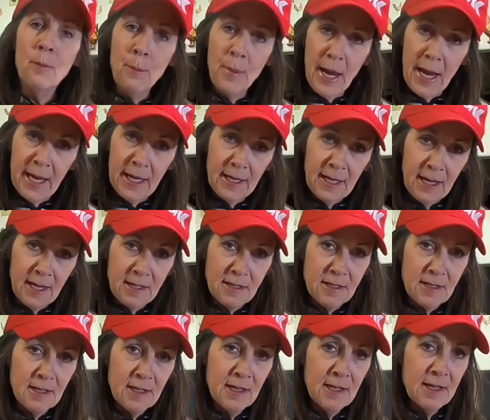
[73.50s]

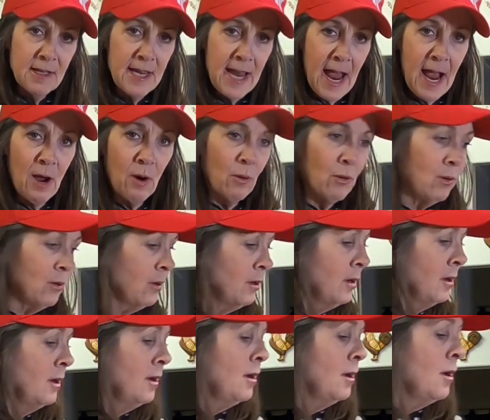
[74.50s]
mayonnaise. Now,
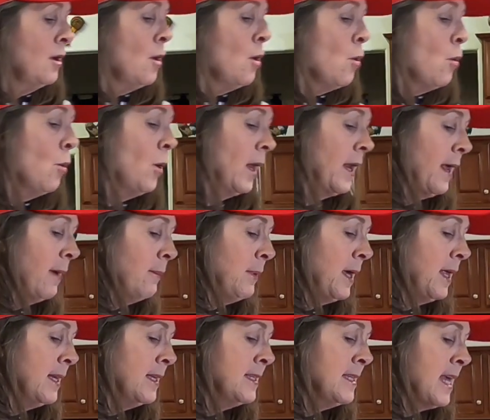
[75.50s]
what I'm
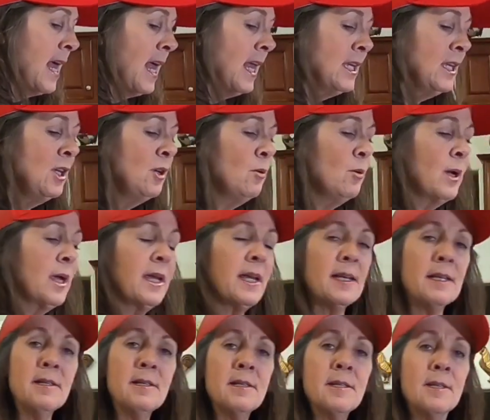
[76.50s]
going to tell you
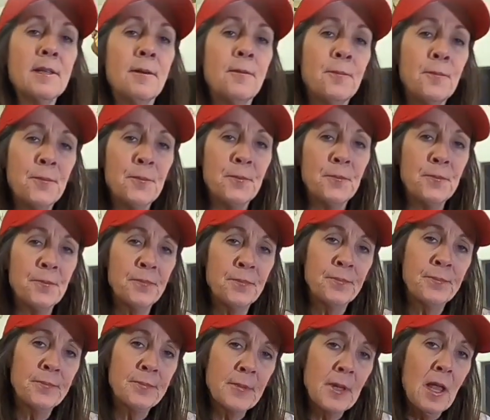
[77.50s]
is,
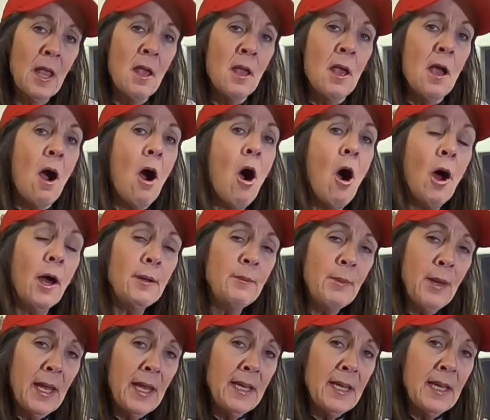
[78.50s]
on
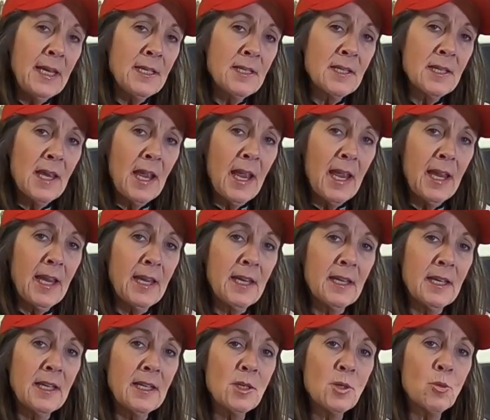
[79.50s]
mayonnaise
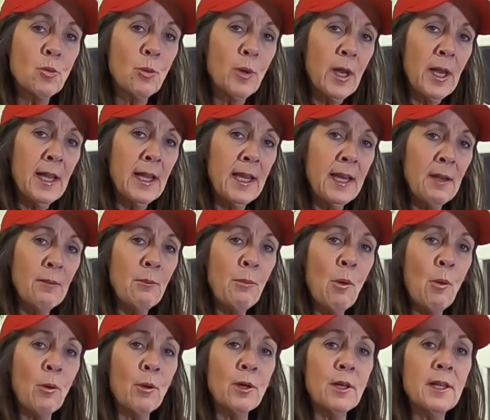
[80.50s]
cake, it's really
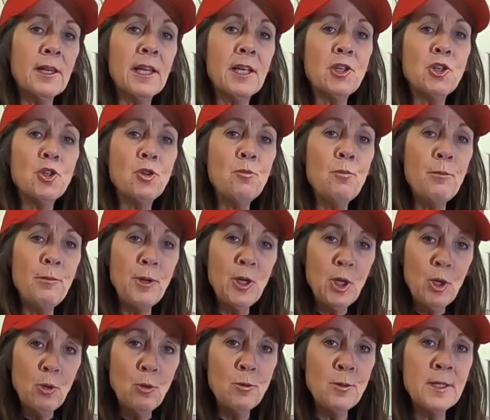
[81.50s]
important that you
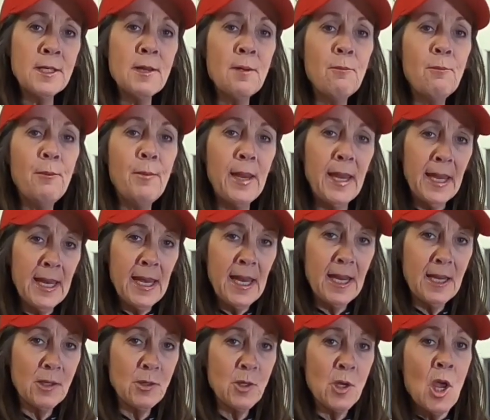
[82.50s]
use
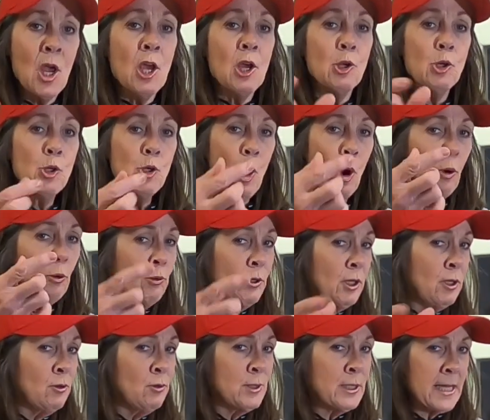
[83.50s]
mayonnaise.
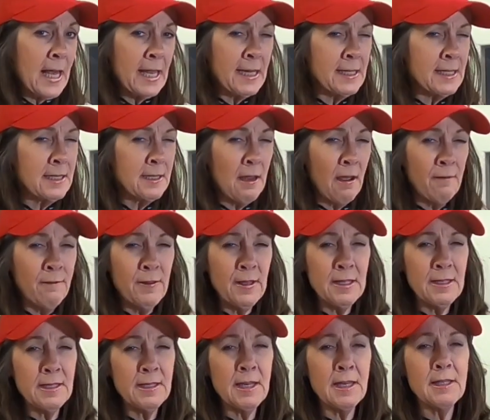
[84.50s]
Don't use that stuff
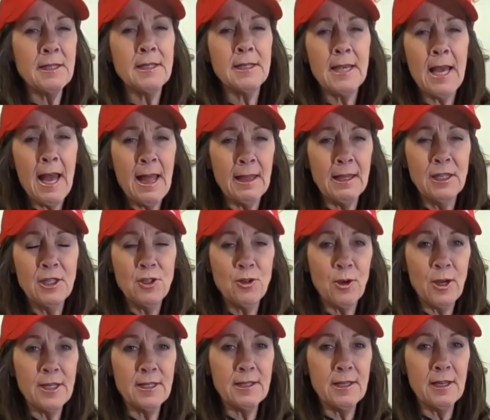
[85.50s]
that says salad
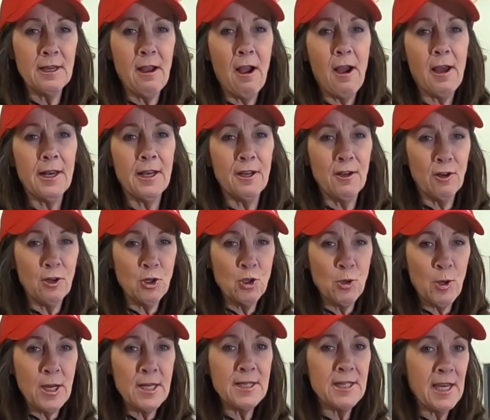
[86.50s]
dressing on it or
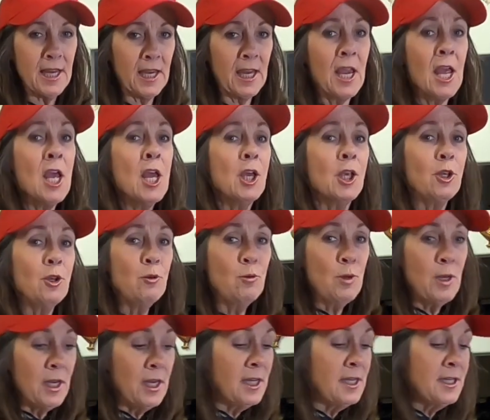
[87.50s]
dressing. You
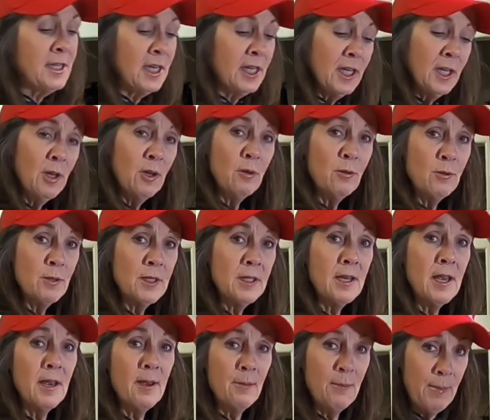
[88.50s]
need to use
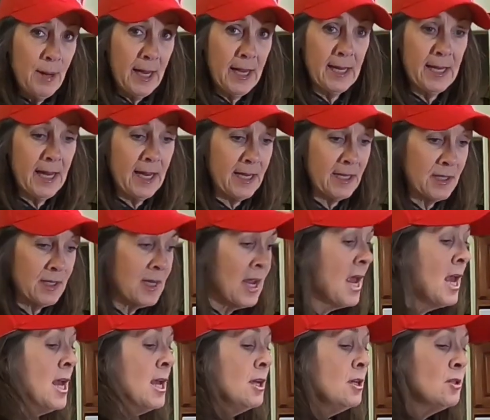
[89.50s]
mayonnaise.
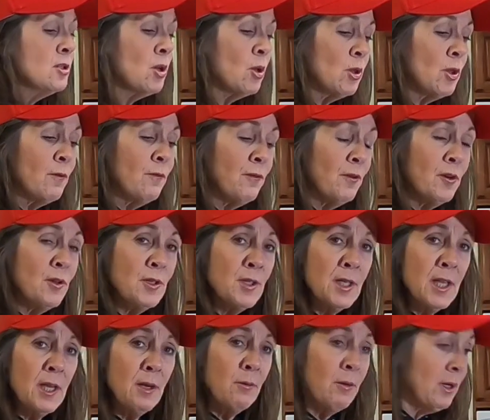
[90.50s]
So the first
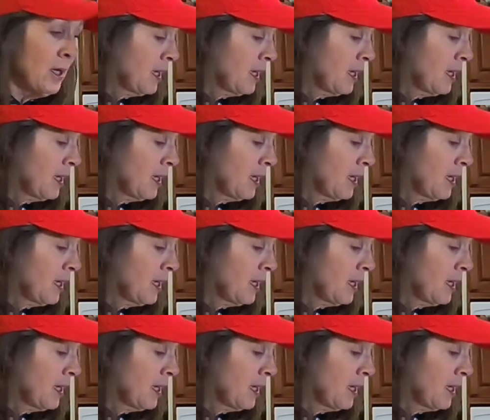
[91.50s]
thing we're